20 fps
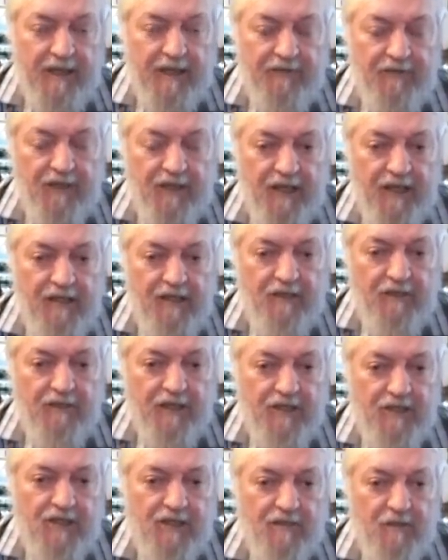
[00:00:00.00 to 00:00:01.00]
if you go into your
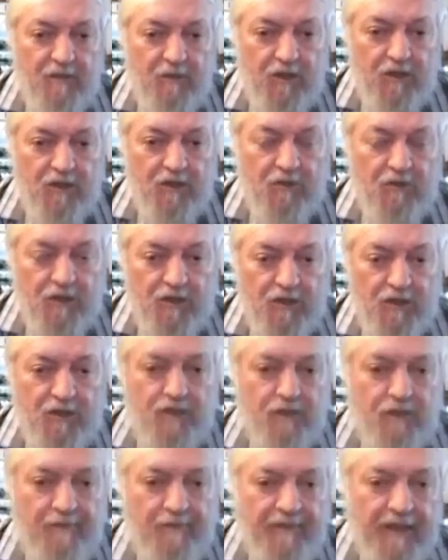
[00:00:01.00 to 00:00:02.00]
history of the World War
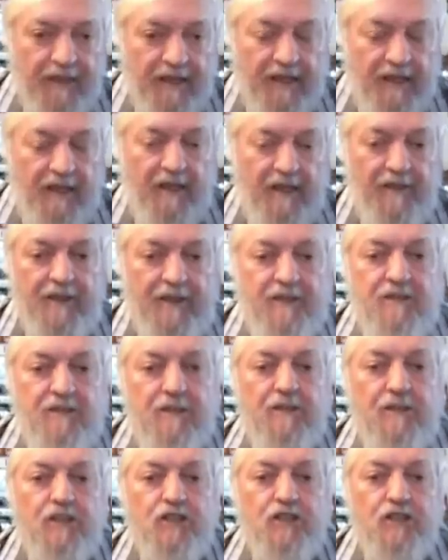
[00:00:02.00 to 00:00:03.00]
II, there are
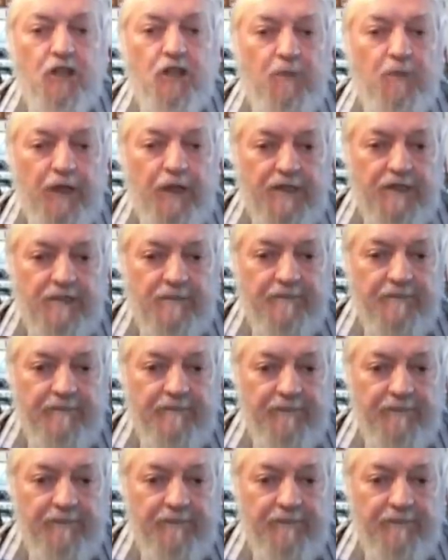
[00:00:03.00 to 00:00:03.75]
certain choke points.